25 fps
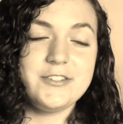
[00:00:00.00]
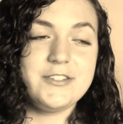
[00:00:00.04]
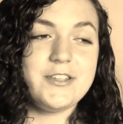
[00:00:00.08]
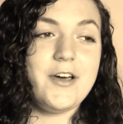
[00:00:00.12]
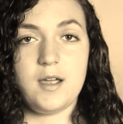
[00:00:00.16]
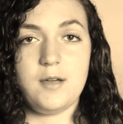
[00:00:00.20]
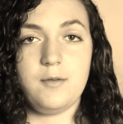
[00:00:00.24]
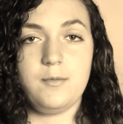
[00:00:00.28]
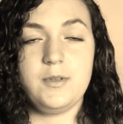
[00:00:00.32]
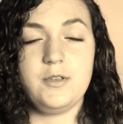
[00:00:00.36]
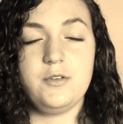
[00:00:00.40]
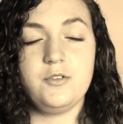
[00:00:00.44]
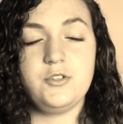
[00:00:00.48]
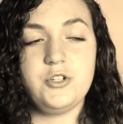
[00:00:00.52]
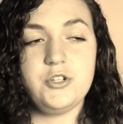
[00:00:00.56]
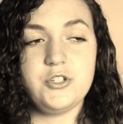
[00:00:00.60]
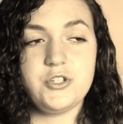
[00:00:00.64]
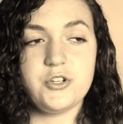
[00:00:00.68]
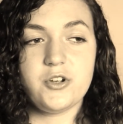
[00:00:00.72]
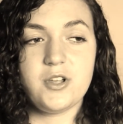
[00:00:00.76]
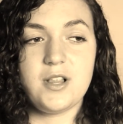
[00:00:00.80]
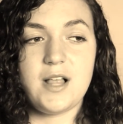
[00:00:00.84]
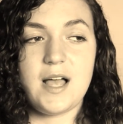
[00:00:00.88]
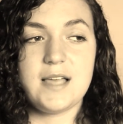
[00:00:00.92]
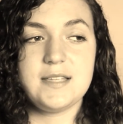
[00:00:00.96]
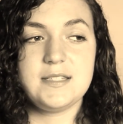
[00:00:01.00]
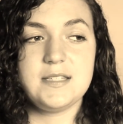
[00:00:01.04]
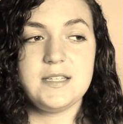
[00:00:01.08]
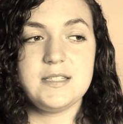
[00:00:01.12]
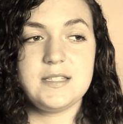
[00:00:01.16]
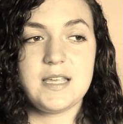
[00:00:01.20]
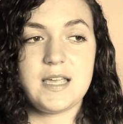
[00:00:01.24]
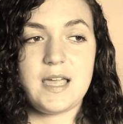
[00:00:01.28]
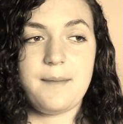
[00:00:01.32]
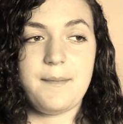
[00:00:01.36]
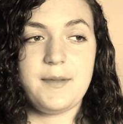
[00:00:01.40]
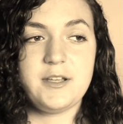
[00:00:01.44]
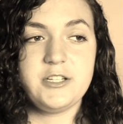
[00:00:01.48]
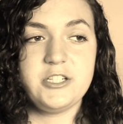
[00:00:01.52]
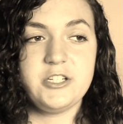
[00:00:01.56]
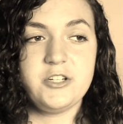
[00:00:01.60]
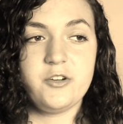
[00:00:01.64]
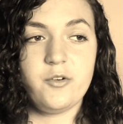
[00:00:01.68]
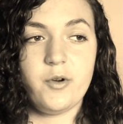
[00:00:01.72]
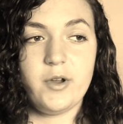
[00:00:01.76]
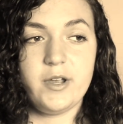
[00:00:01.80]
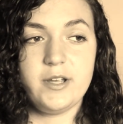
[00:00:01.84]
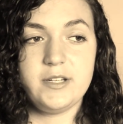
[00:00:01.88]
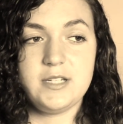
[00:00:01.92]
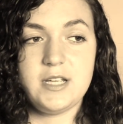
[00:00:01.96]
So when you choose your classes, like I mentioned
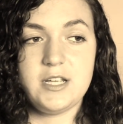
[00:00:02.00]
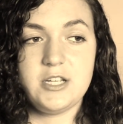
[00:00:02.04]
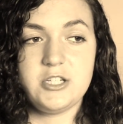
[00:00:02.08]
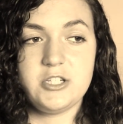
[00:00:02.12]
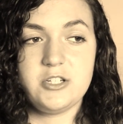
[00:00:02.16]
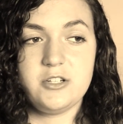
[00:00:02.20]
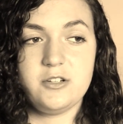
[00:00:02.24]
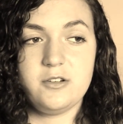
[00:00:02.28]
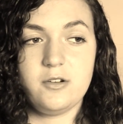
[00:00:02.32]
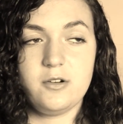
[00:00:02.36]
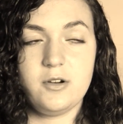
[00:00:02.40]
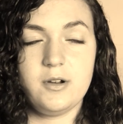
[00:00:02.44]
in orientation,